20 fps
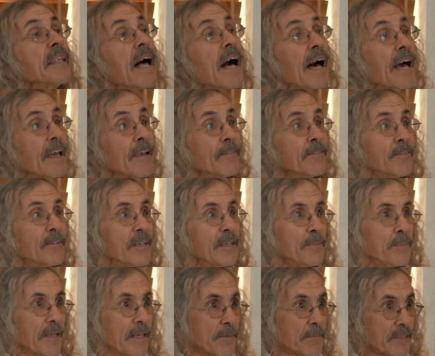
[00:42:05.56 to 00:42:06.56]
alive.
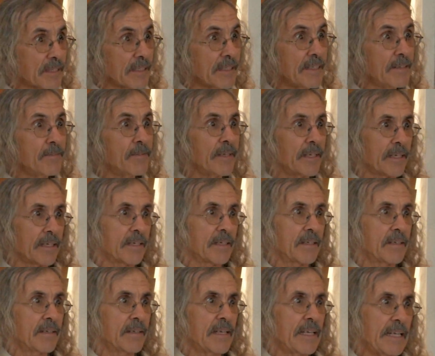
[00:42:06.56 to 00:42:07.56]
It becomes living.
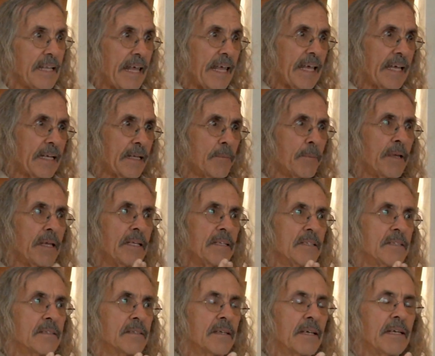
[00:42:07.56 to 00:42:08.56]
It
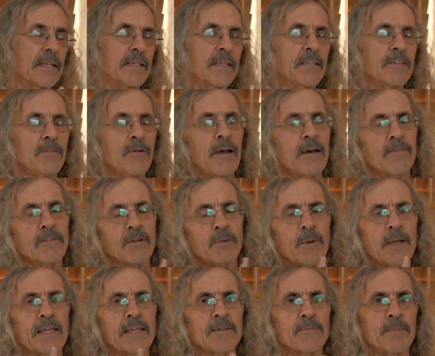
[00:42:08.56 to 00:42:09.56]
animates. And then you have an
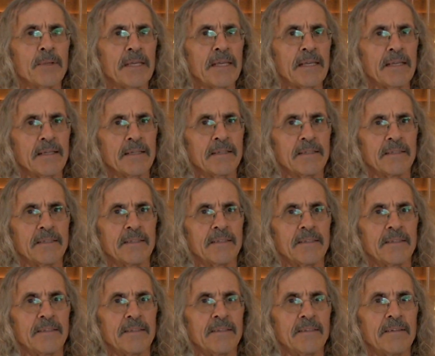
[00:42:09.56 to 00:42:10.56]
awakened being.
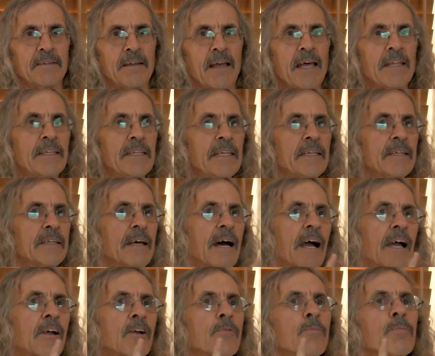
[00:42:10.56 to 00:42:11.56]
And the
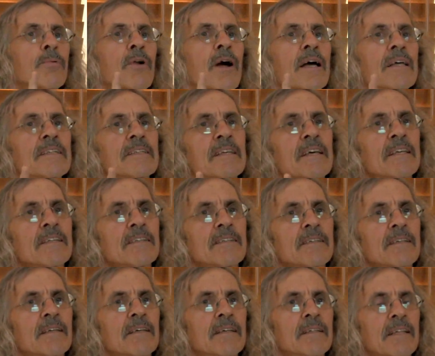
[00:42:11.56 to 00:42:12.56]
entire
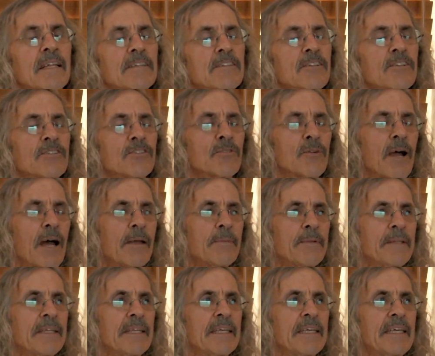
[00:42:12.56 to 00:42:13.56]
process that's
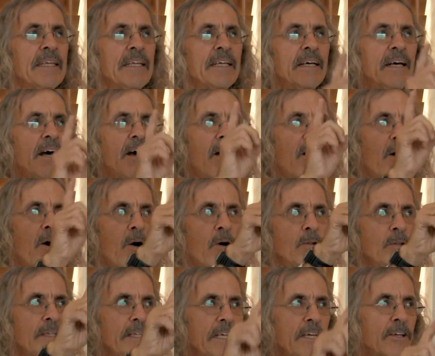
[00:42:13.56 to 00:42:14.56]
described in the Gita
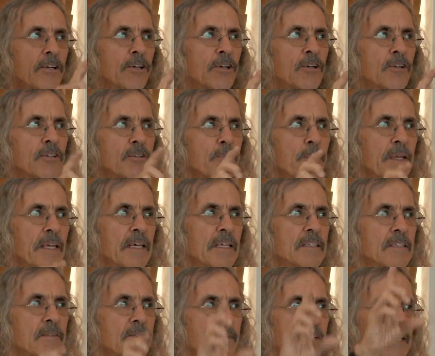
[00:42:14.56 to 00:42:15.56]
only occurs
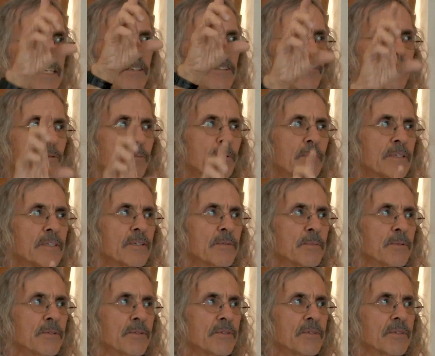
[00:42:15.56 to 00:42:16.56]
because of these two
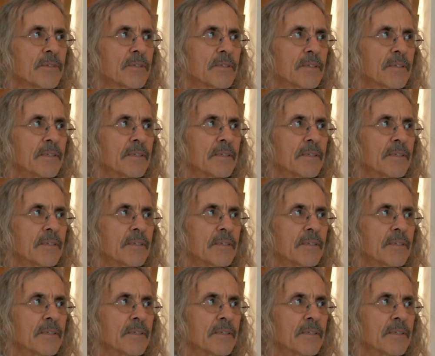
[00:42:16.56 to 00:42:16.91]
principles.